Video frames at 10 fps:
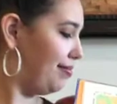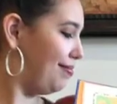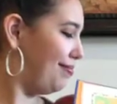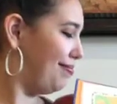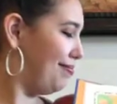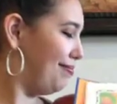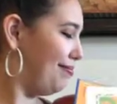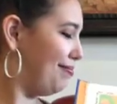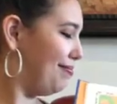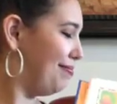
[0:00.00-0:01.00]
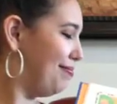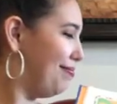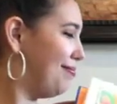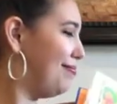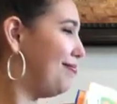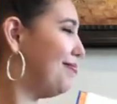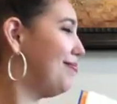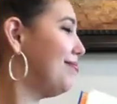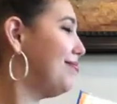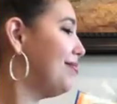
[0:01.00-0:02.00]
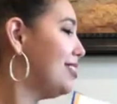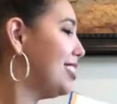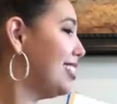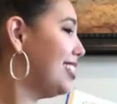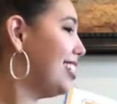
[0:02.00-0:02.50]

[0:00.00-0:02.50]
(silence)